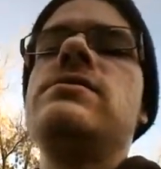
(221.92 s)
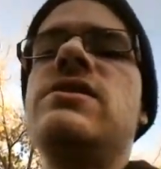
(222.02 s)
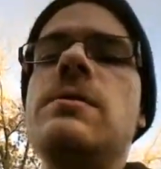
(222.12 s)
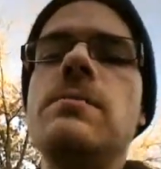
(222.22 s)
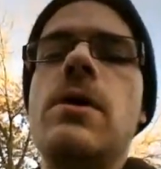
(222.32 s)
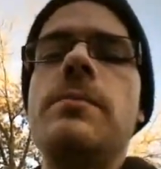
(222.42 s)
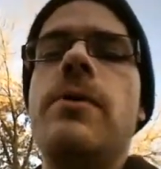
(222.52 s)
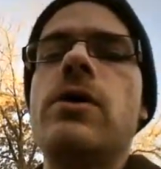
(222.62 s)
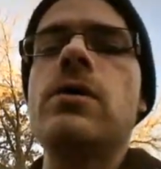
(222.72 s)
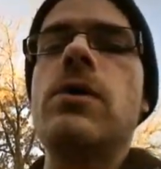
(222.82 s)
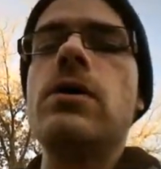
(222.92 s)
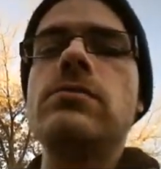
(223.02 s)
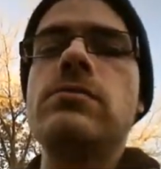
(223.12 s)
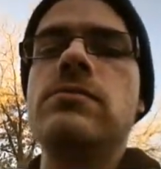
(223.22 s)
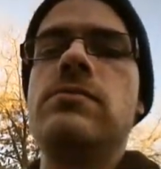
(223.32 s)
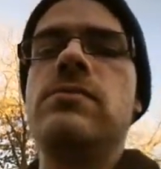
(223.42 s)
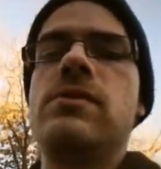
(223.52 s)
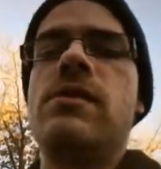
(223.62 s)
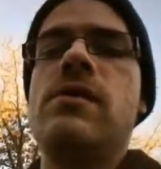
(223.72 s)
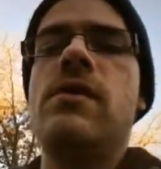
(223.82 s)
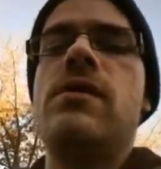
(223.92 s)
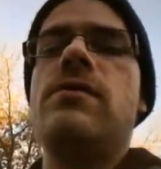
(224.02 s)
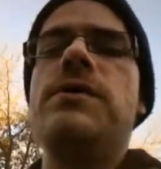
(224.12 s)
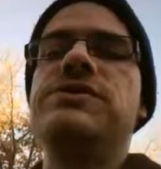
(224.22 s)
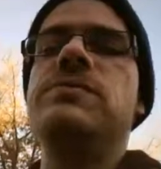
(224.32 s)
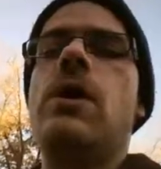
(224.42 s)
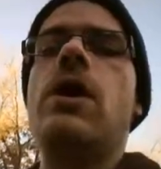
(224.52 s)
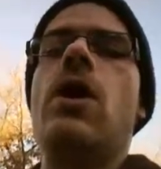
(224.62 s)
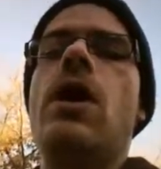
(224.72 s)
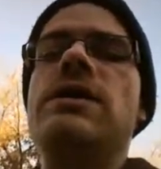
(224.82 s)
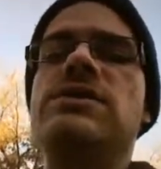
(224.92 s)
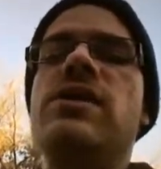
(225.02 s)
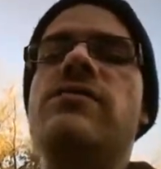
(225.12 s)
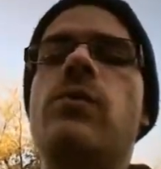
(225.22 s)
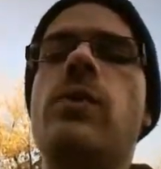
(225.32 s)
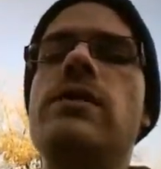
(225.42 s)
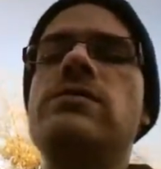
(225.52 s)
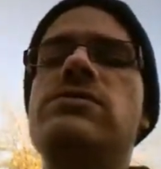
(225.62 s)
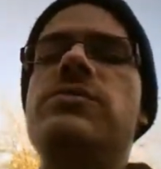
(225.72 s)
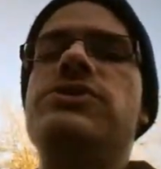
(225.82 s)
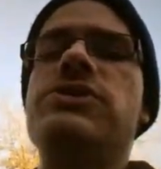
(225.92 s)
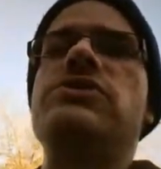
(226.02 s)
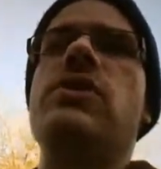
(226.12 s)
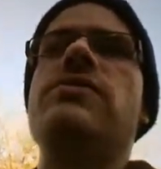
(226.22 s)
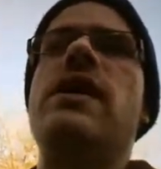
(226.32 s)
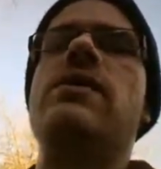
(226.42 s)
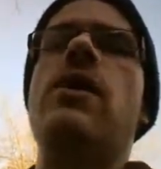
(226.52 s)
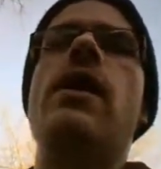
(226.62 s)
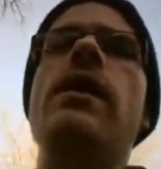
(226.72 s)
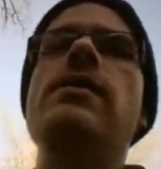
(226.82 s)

some of my Pokemon, these are my highest level ones, which is not that high.